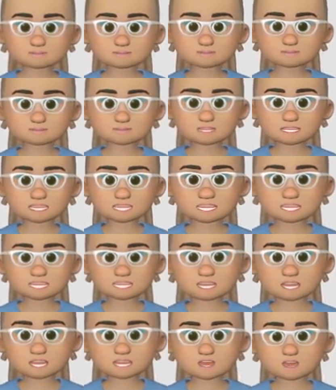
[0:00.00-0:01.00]
then
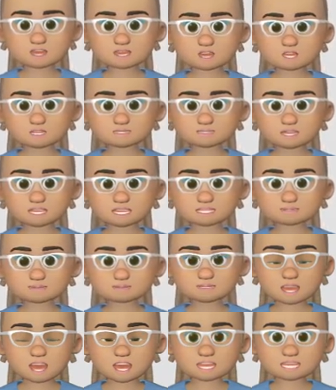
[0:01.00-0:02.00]
you're going to put
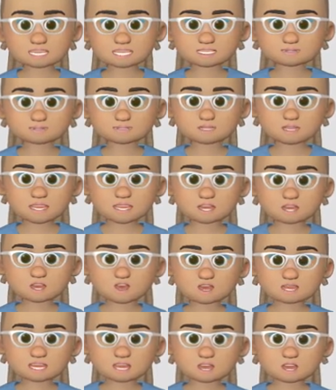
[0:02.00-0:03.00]

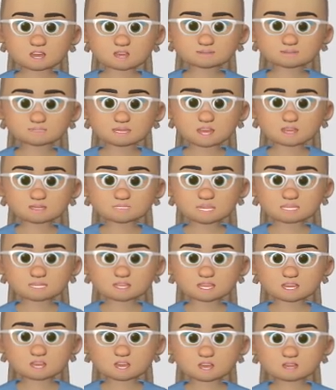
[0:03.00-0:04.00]
ITOL as the
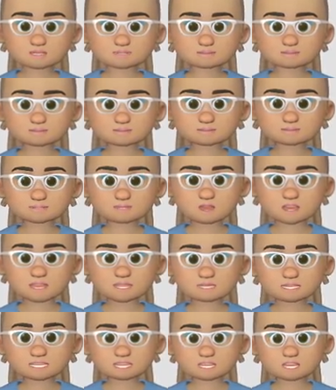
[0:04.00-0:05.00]
ending.
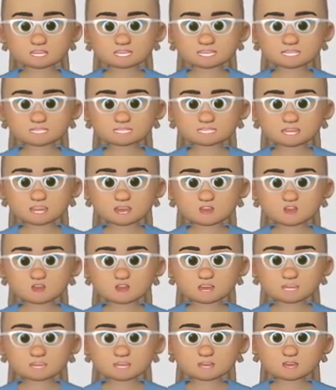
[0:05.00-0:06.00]
Understand that sugar
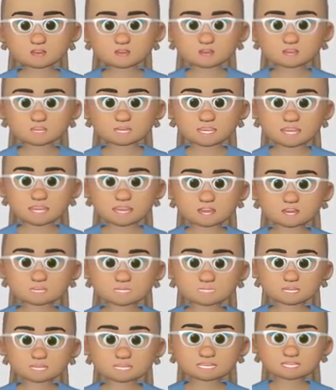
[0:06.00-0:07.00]
alcohols can also be
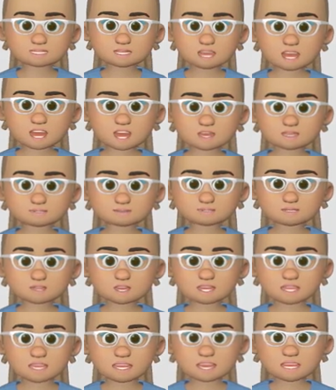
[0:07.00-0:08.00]
synthesized from
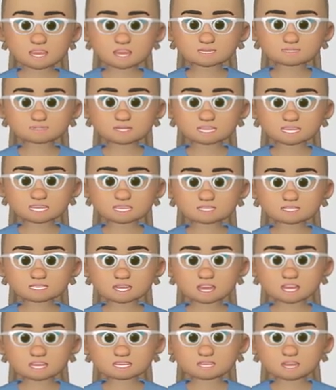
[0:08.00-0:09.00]
disaccharides
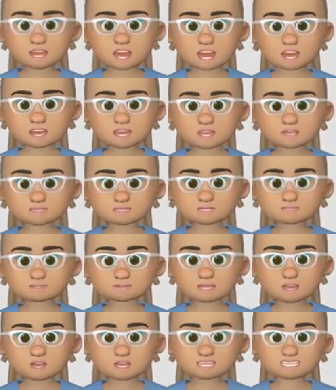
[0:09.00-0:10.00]
and other molecules,
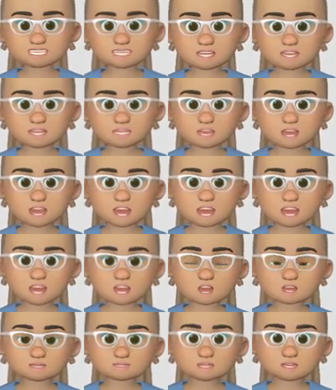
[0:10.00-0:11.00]
but the same
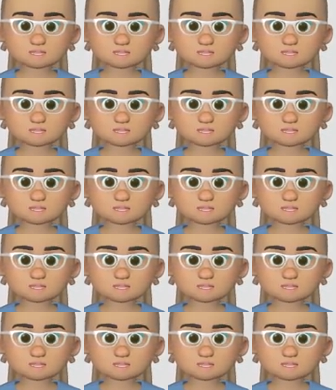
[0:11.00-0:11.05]
process